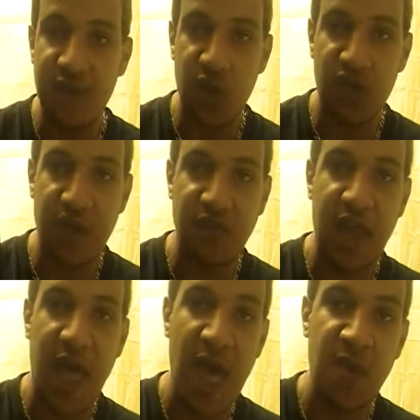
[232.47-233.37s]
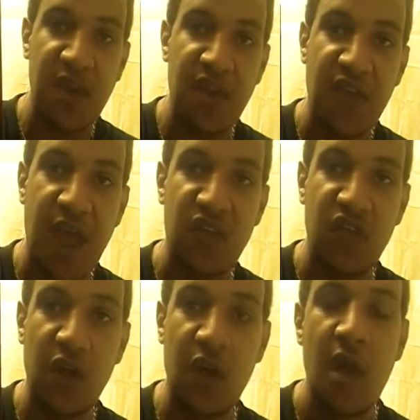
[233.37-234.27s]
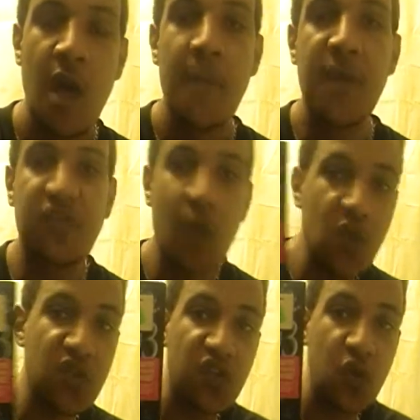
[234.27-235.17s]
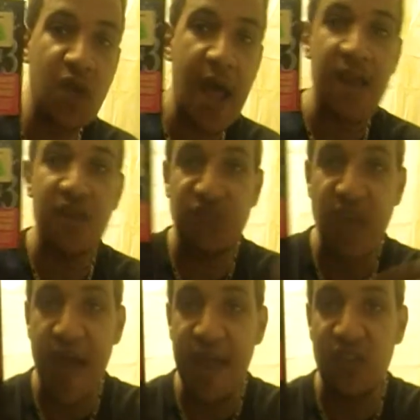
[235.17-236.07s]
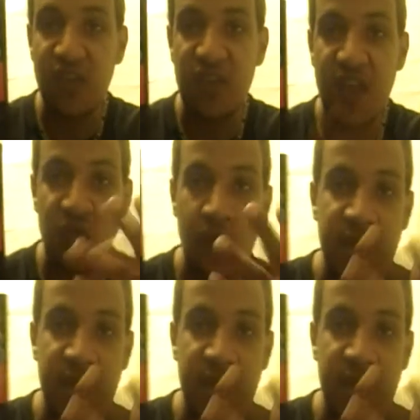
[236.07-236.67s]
years after the highway disaster, but those two kind of tie into this one